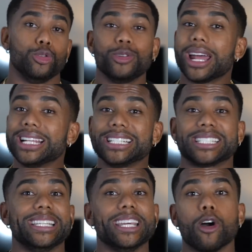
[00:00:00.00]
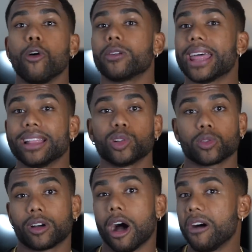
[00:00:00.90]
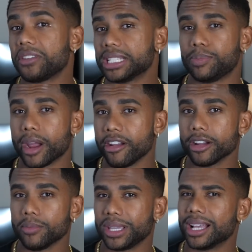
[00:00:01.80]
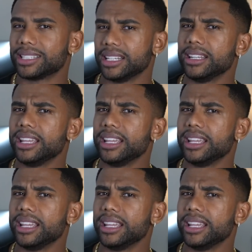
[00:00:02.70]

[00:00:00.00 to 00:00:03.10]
you gotta just get over that little confidence barrier because it,